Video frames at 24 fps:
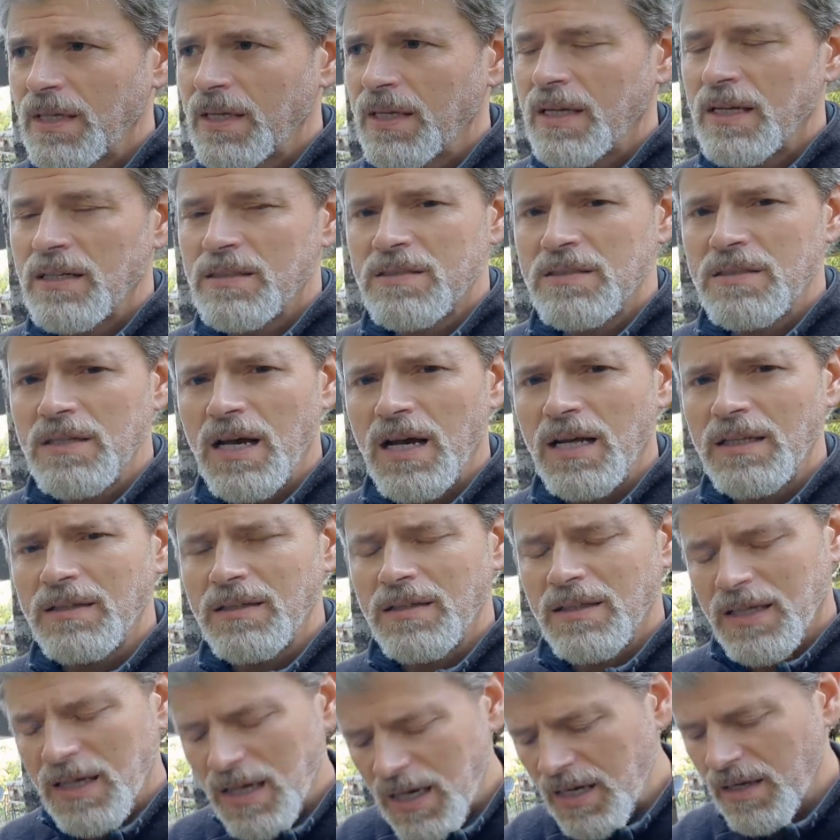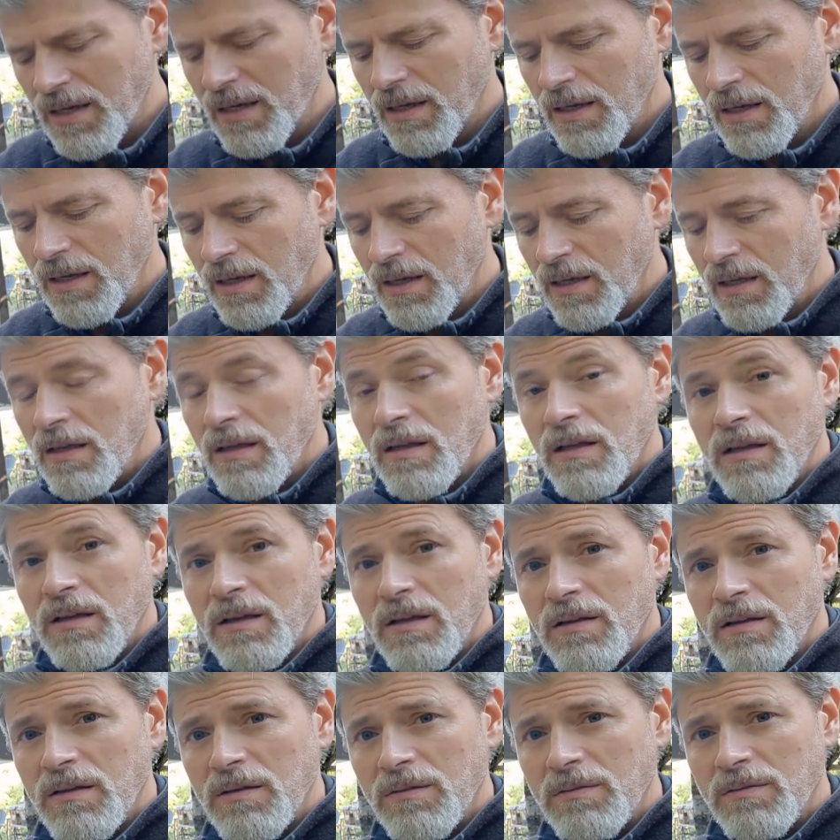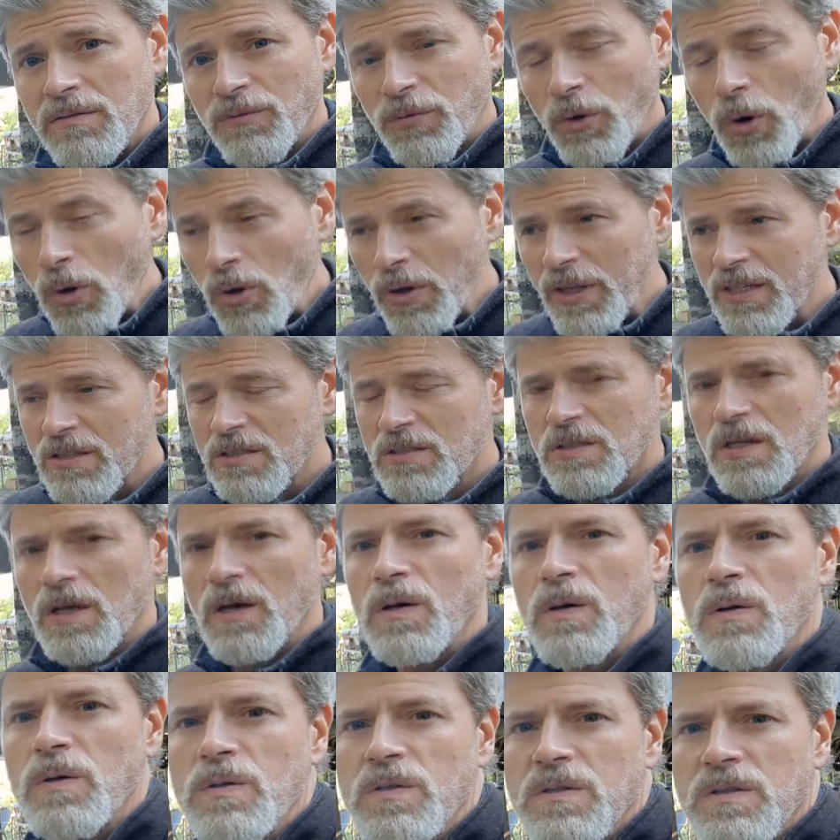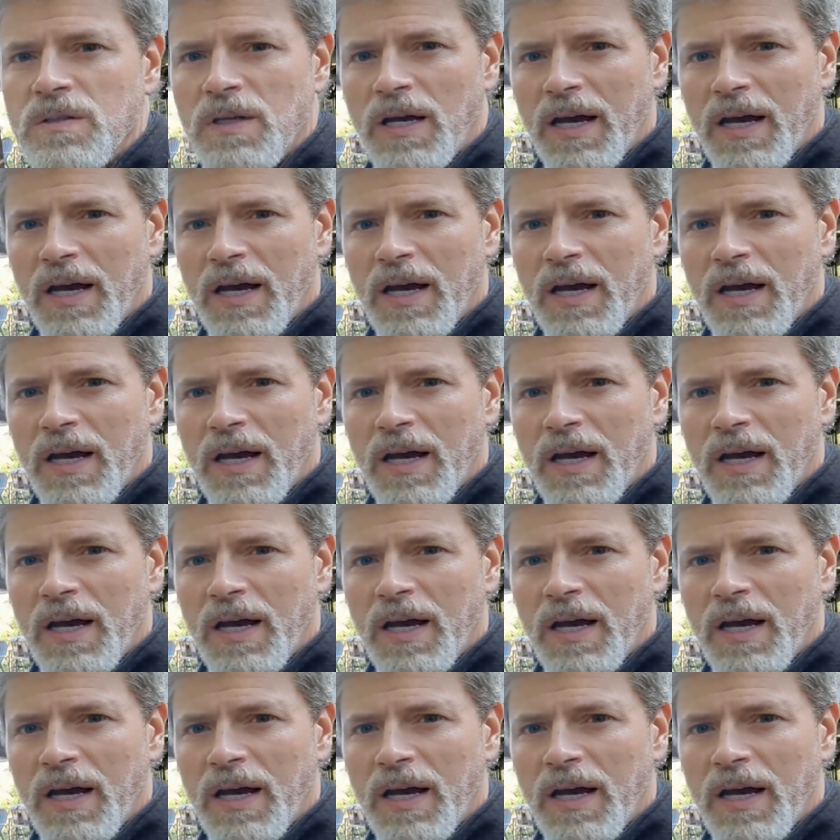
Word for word: it's not the kind of Rolling Stones,